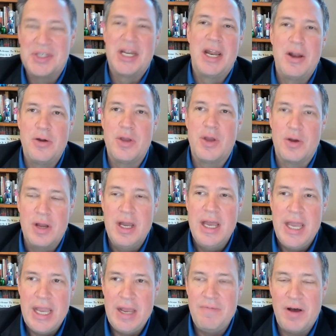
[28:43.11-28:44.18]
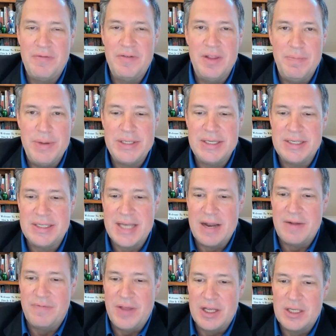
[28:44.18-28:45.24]
And I know you're involved in the business side
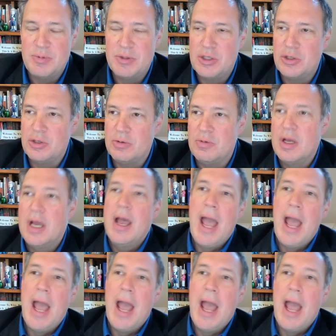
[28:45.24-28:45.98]
of things, but you